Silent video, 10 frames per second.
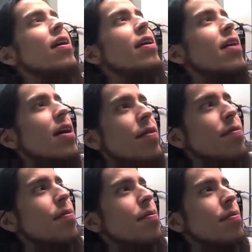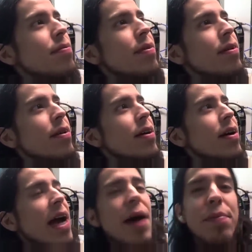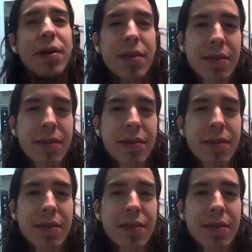and I am happy.